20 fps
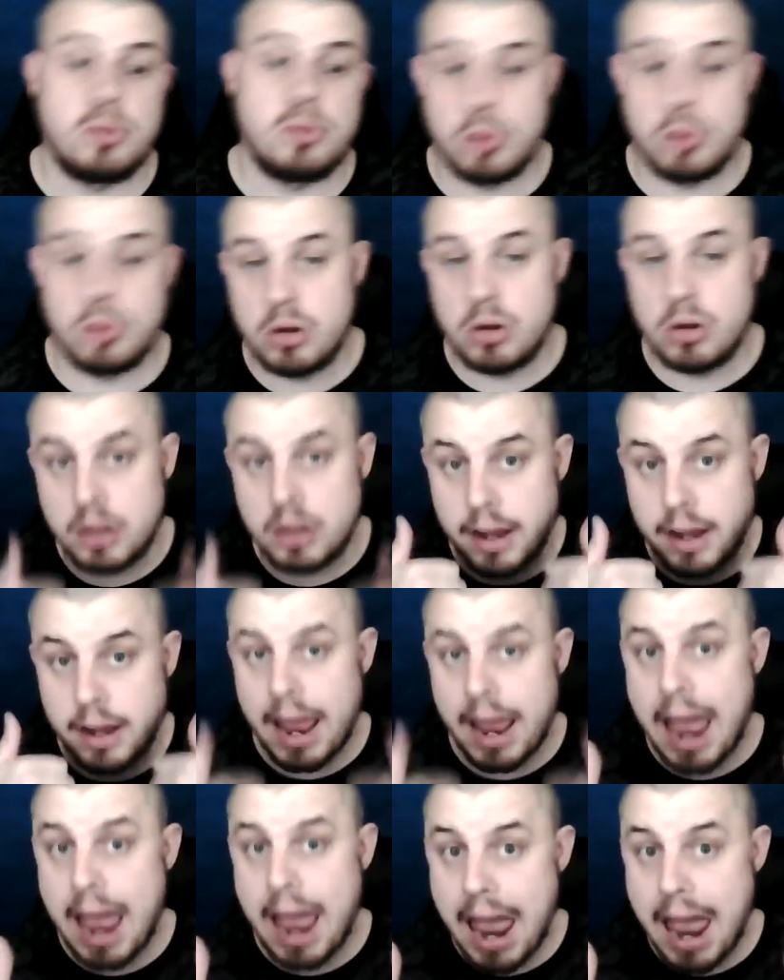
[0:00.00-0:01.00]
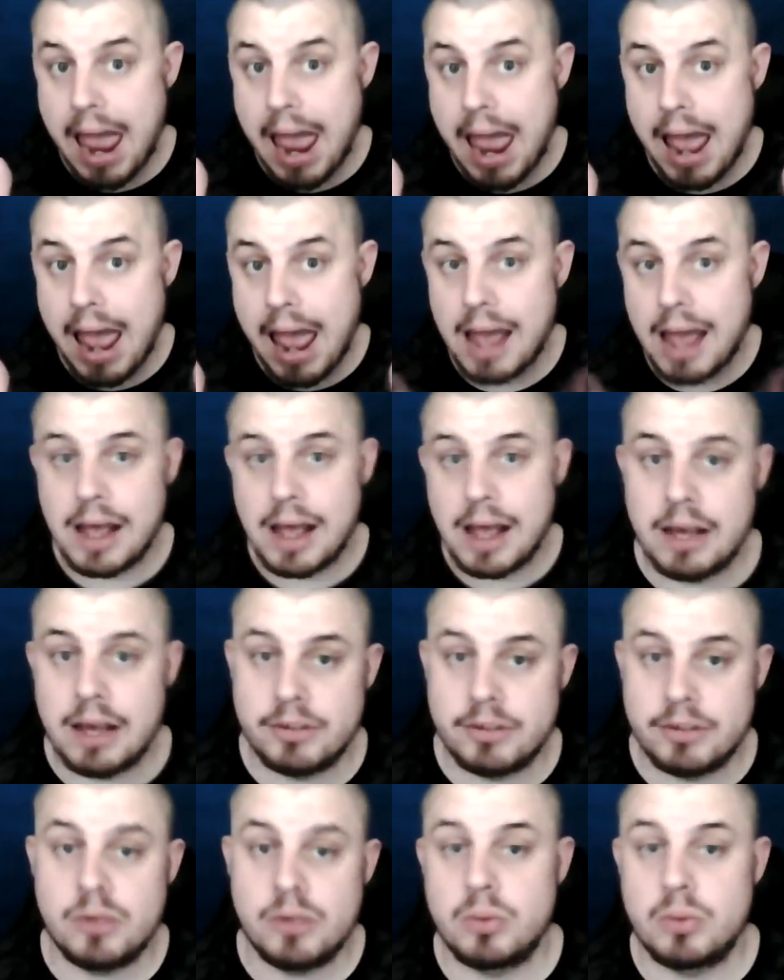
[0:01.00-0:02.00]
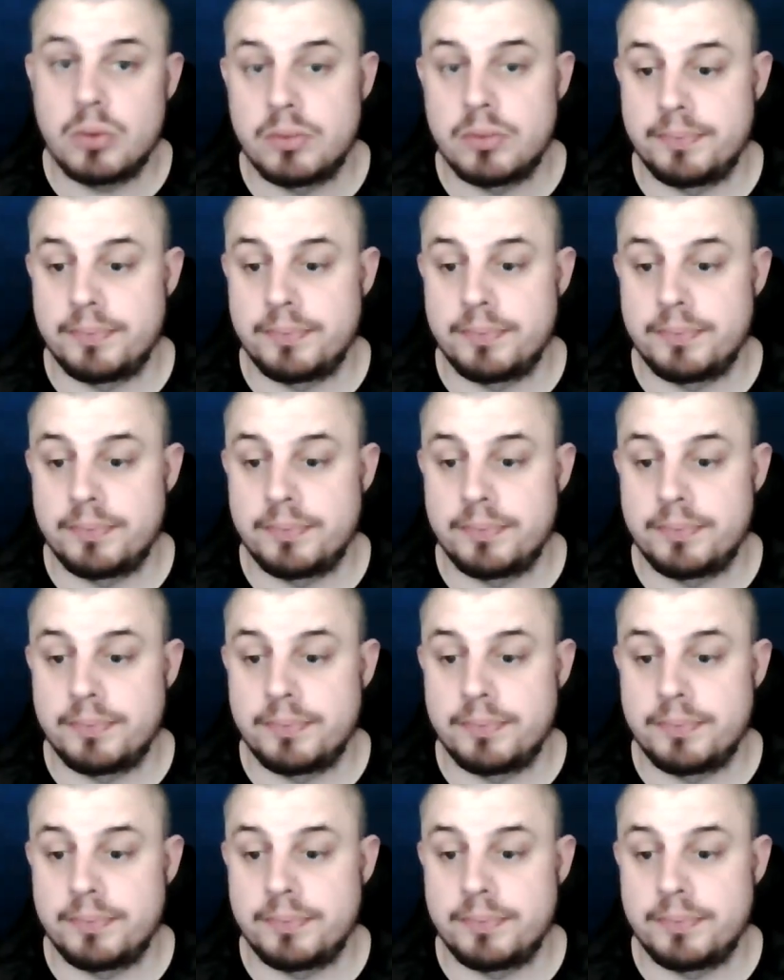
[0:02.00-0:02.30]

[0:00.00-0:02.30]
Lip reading: smiling. Have a good one.